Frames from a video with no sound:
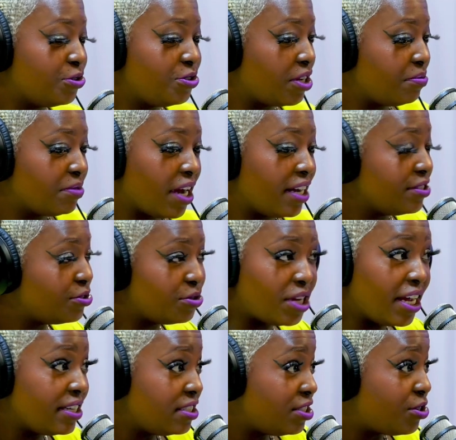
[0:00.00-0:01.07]
do some kinds of
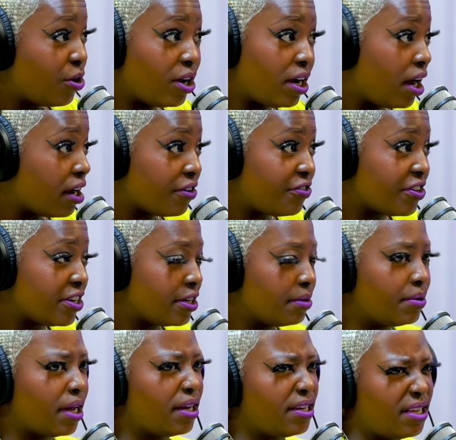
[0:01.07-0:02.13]
dance choreography. And
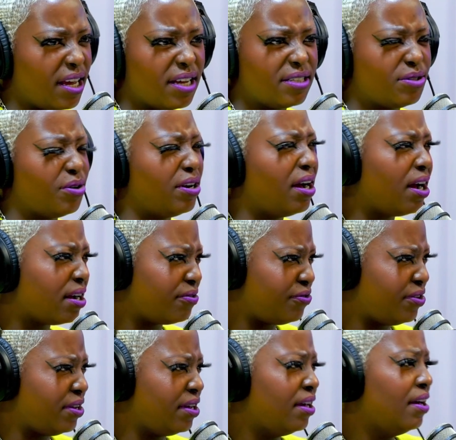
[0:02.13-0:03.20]
I'm like, dance
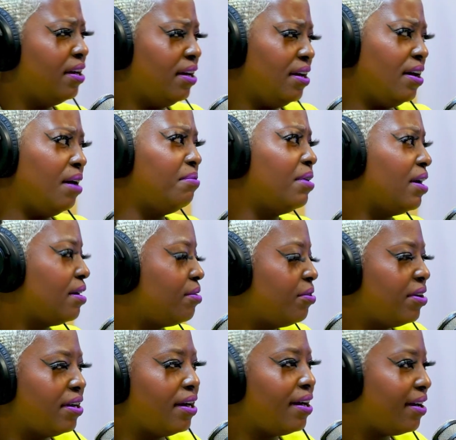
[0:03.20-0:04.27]
choreography? I'm like,
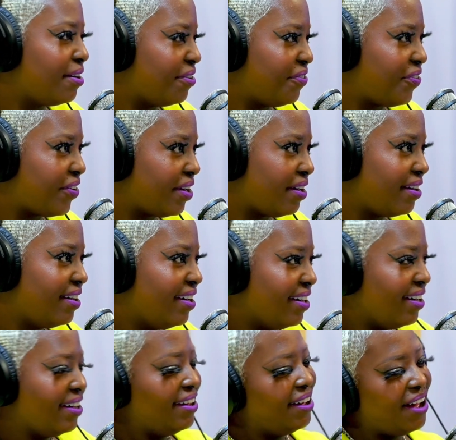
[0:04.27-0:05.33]
choreography?
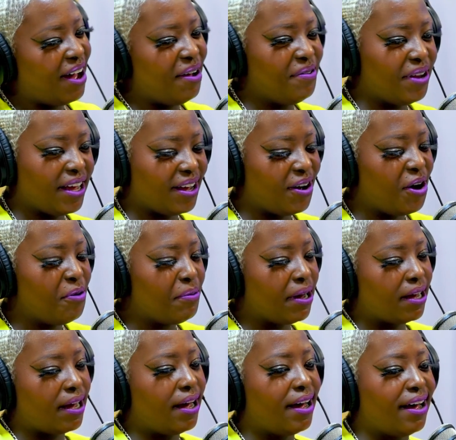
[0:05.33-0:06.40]
I'm like, oh,
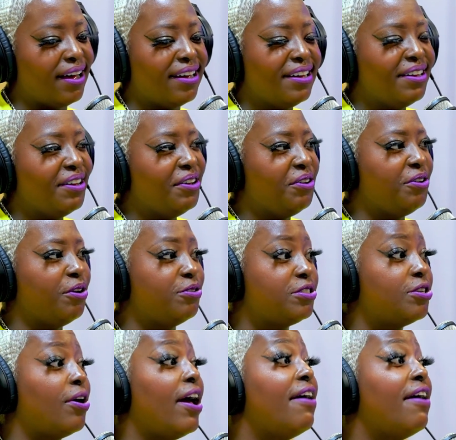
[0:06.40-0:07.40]
my God. You know, so